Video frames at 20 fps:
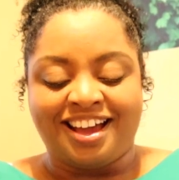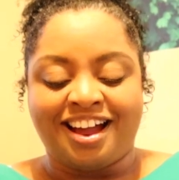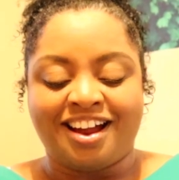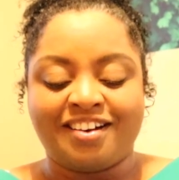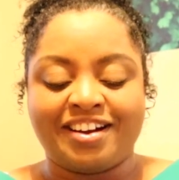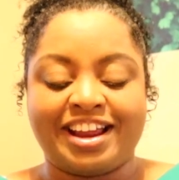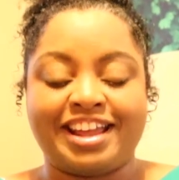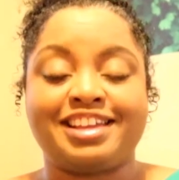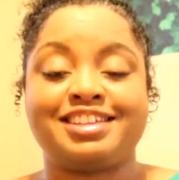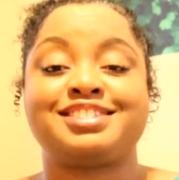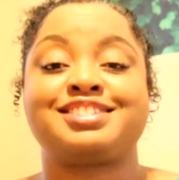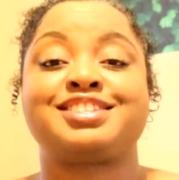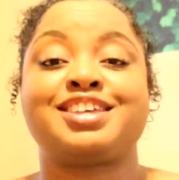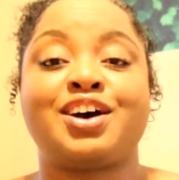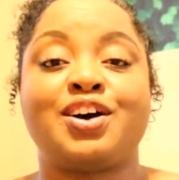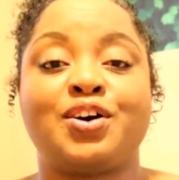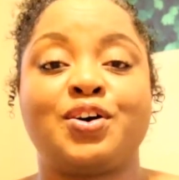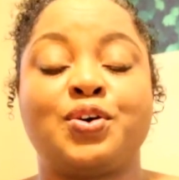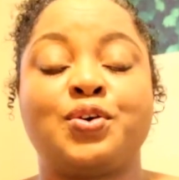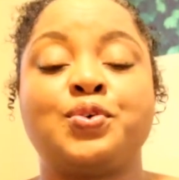All right,
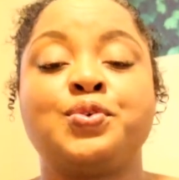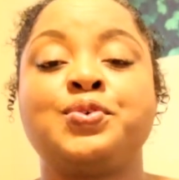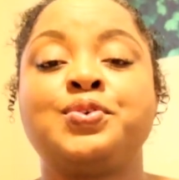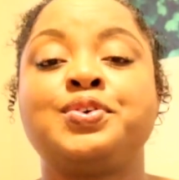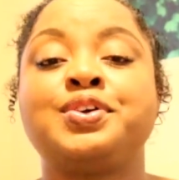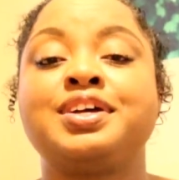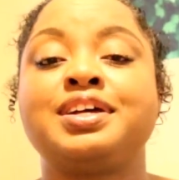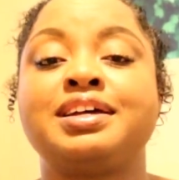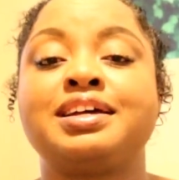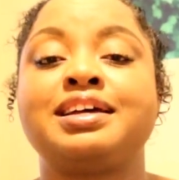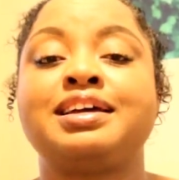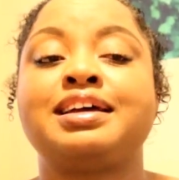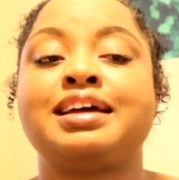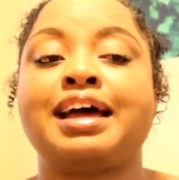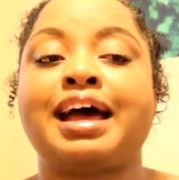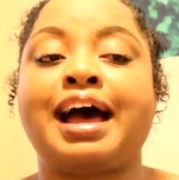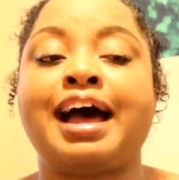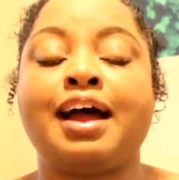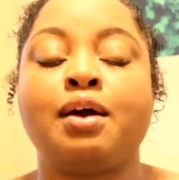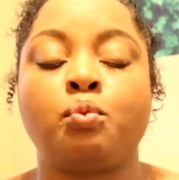so
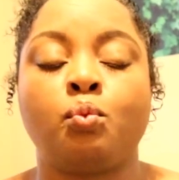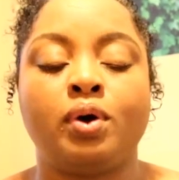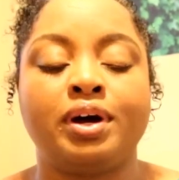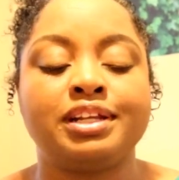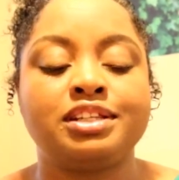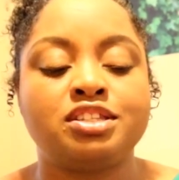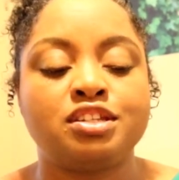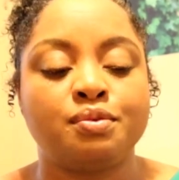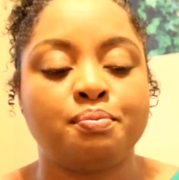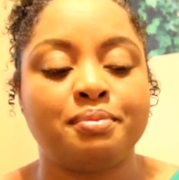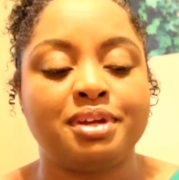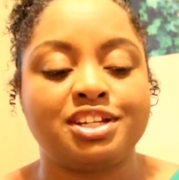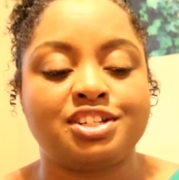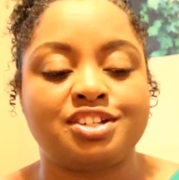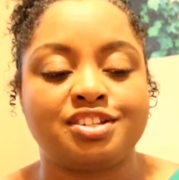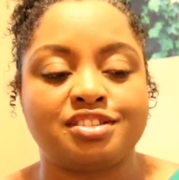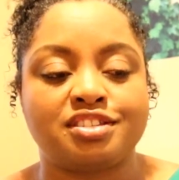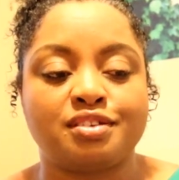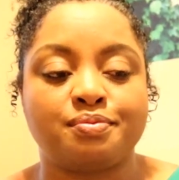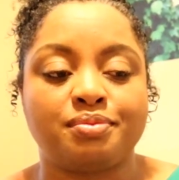I want to
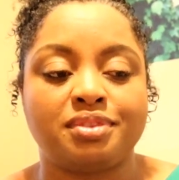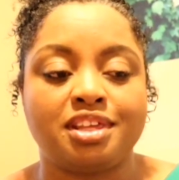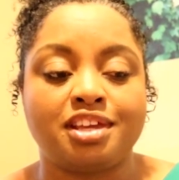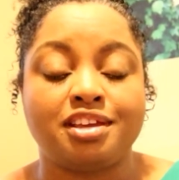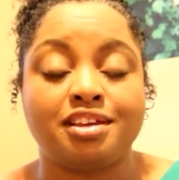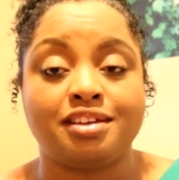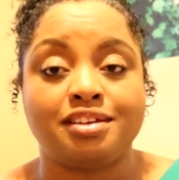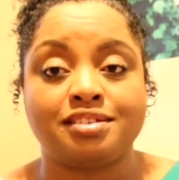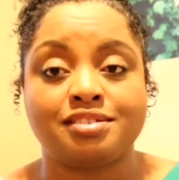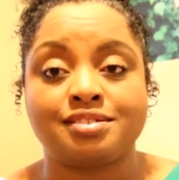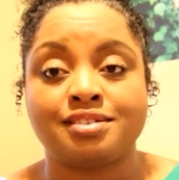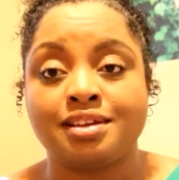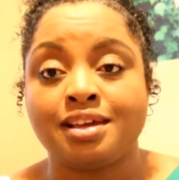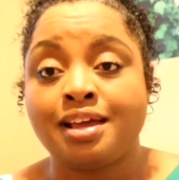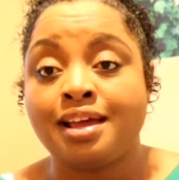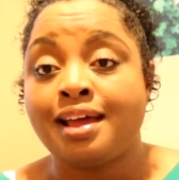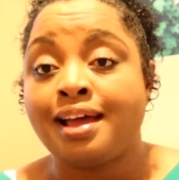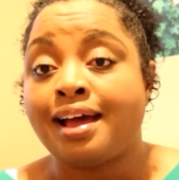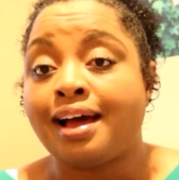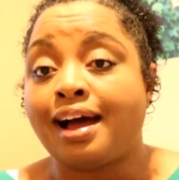mention some things.
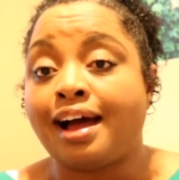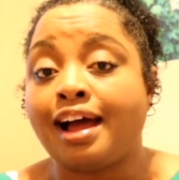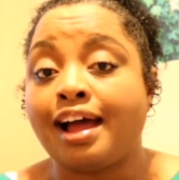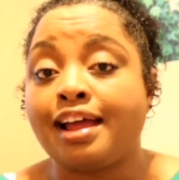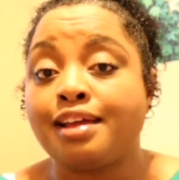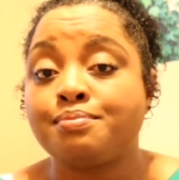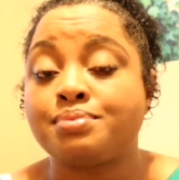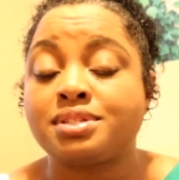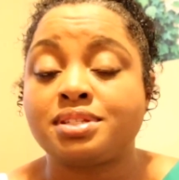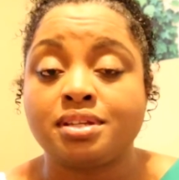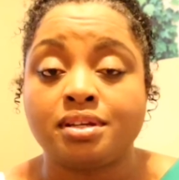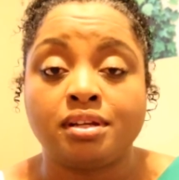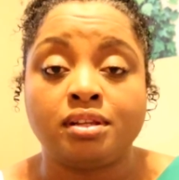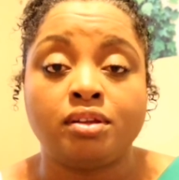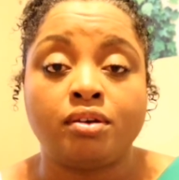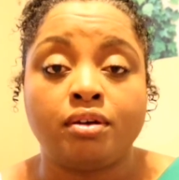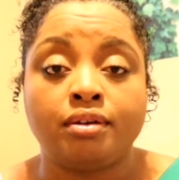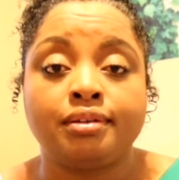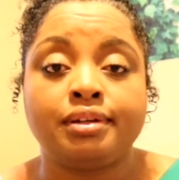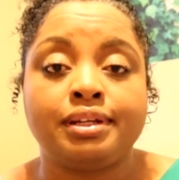I'm still
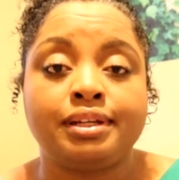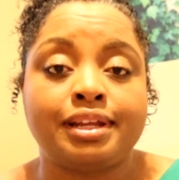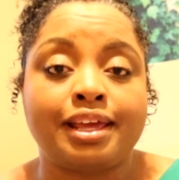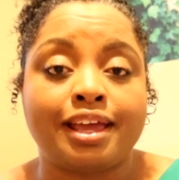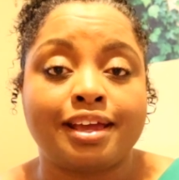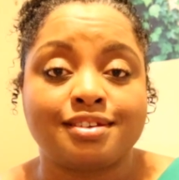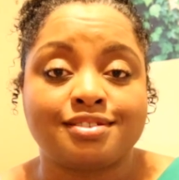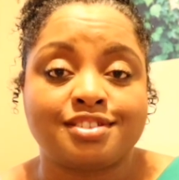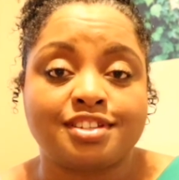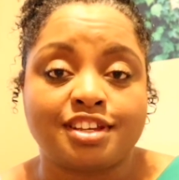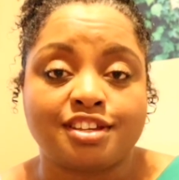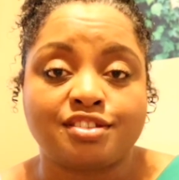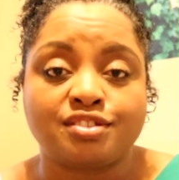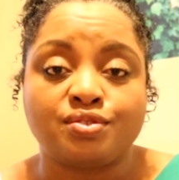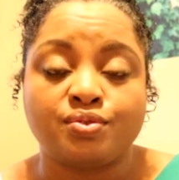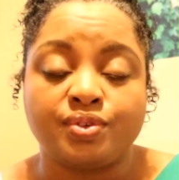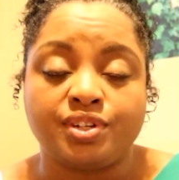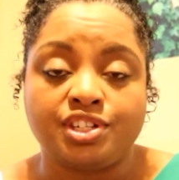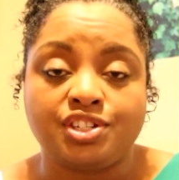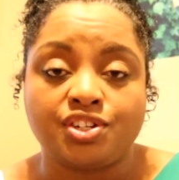on an
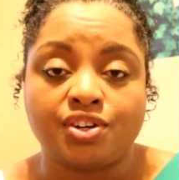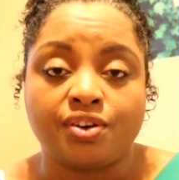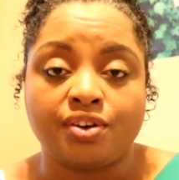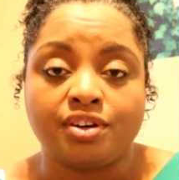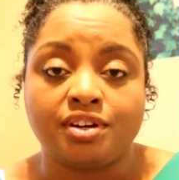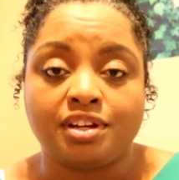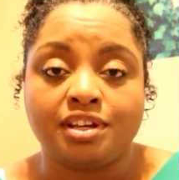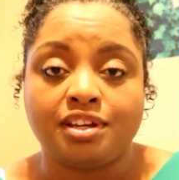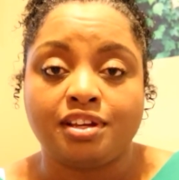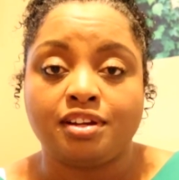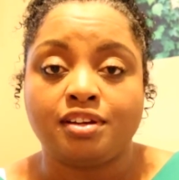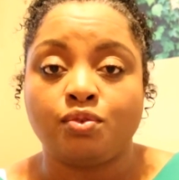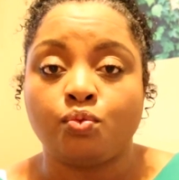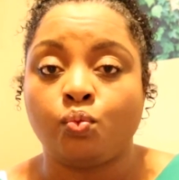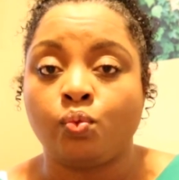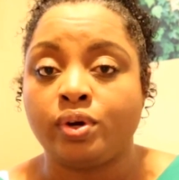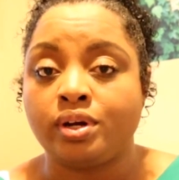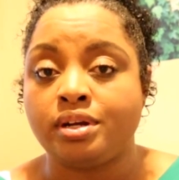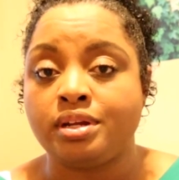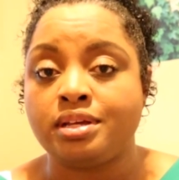ancestry journey.
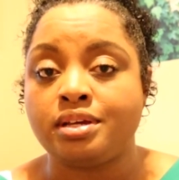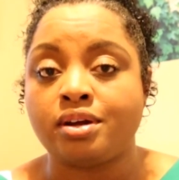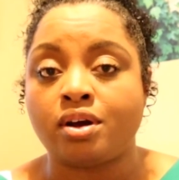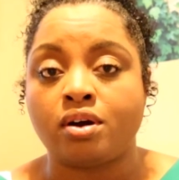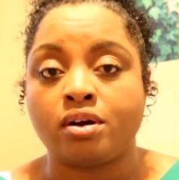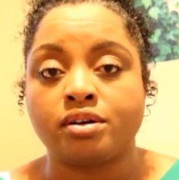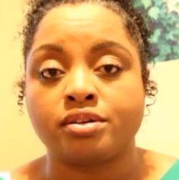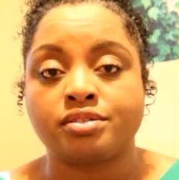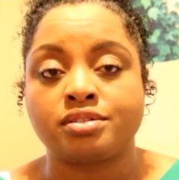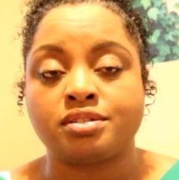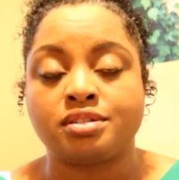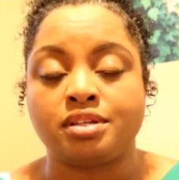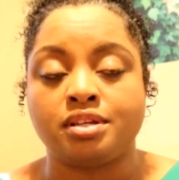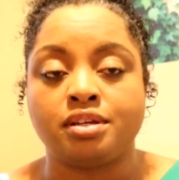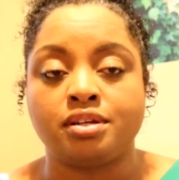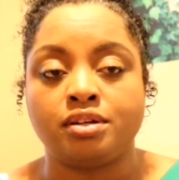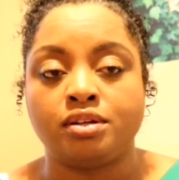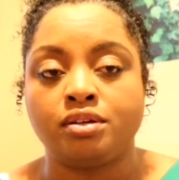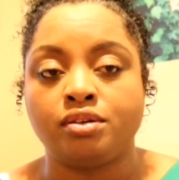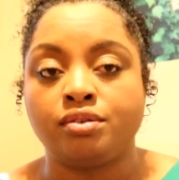We are
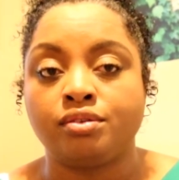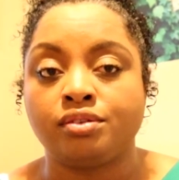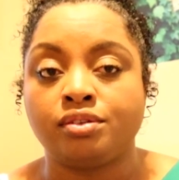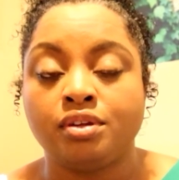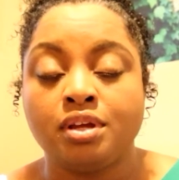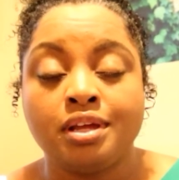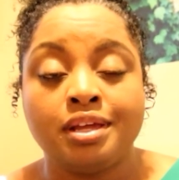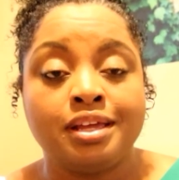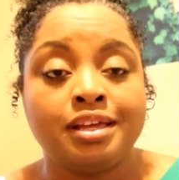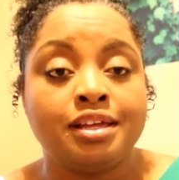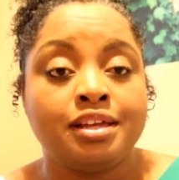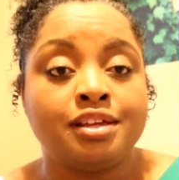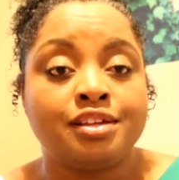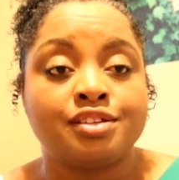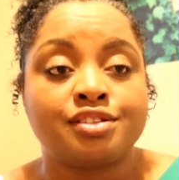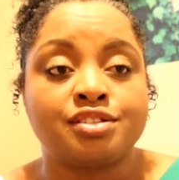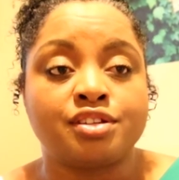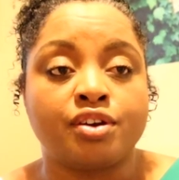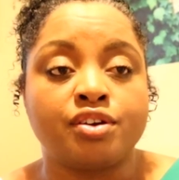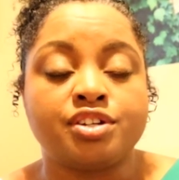still
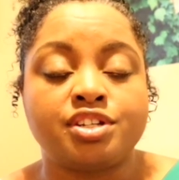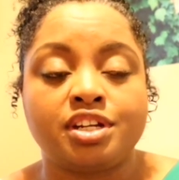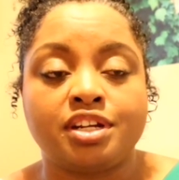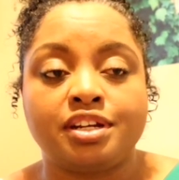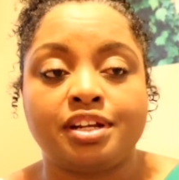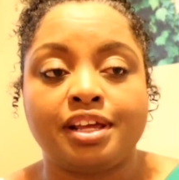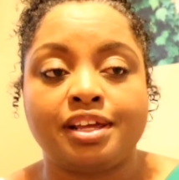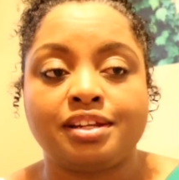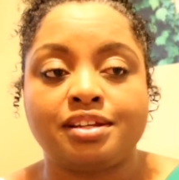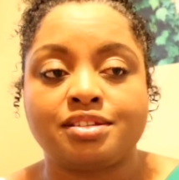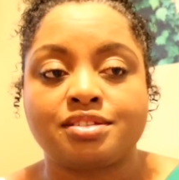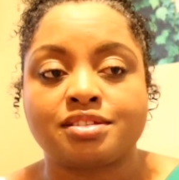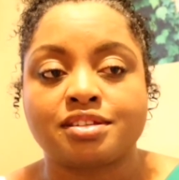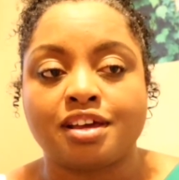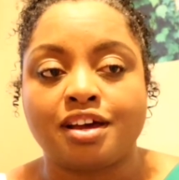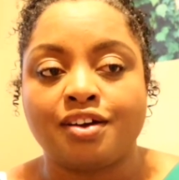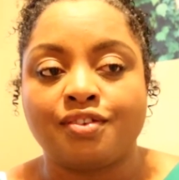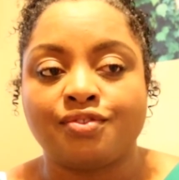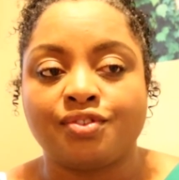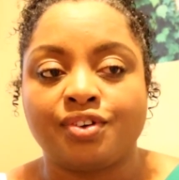searching and
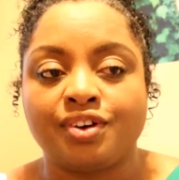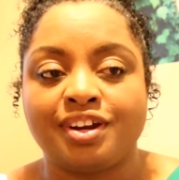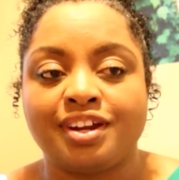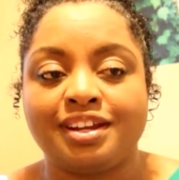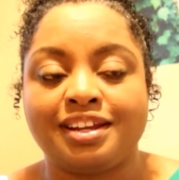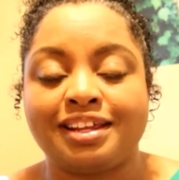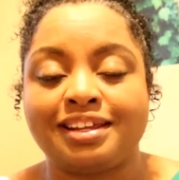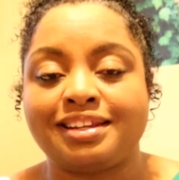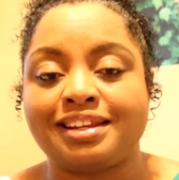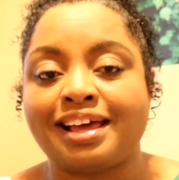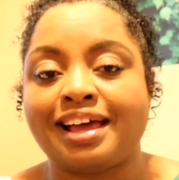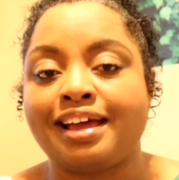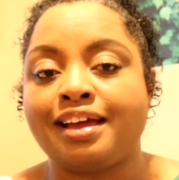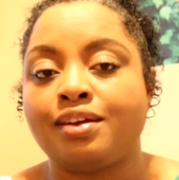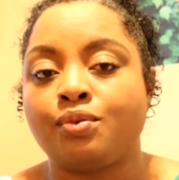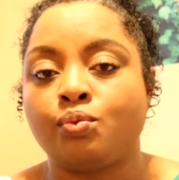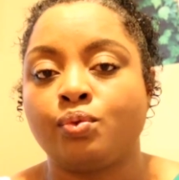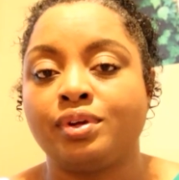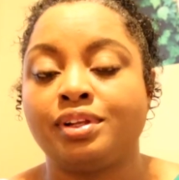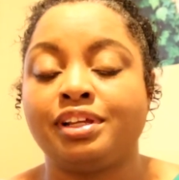discovering, and
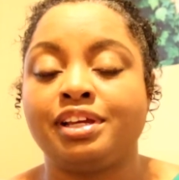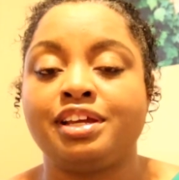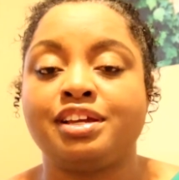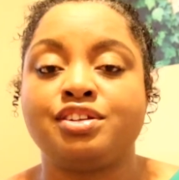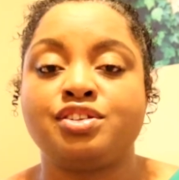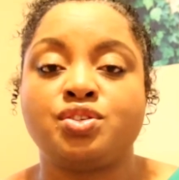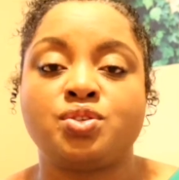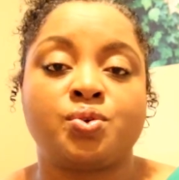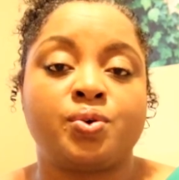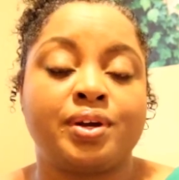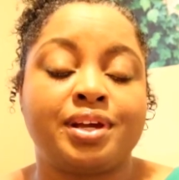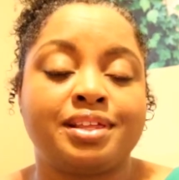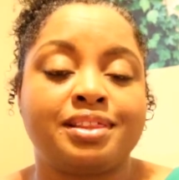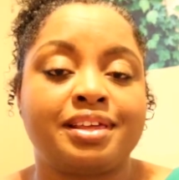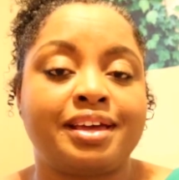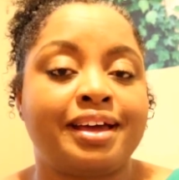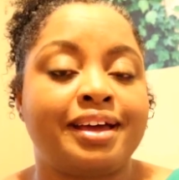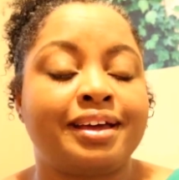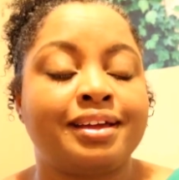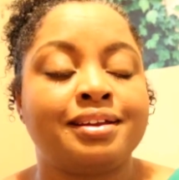I really enjoy
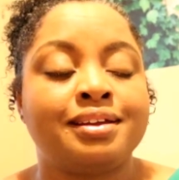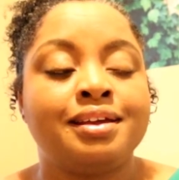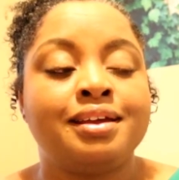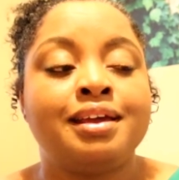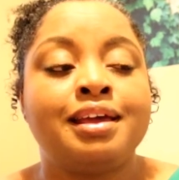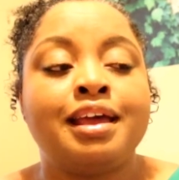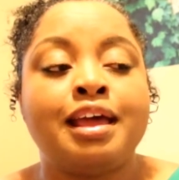that.